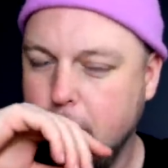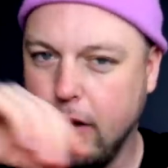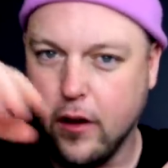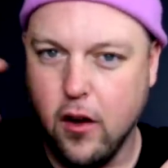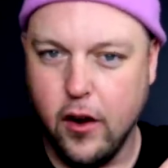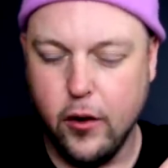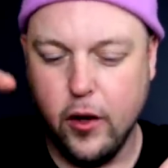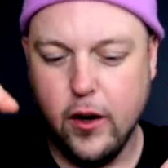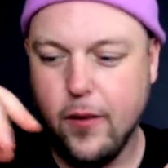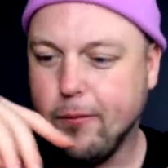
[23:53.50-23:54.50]
in the condo
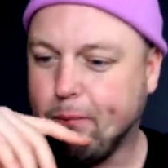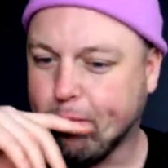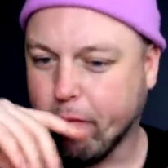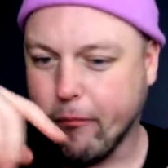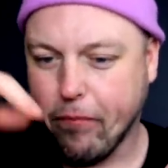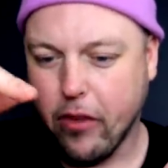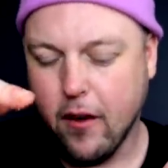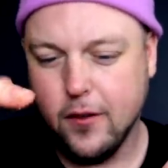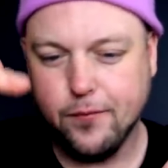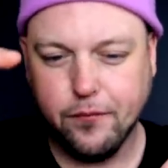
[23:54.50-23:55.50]
unit
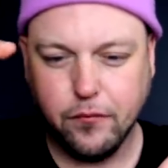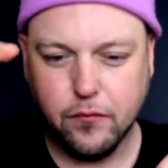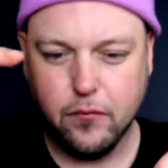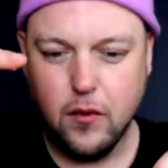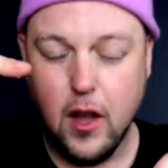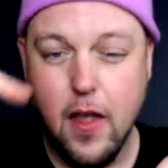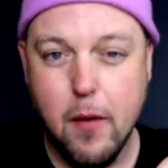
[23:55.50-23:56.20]
and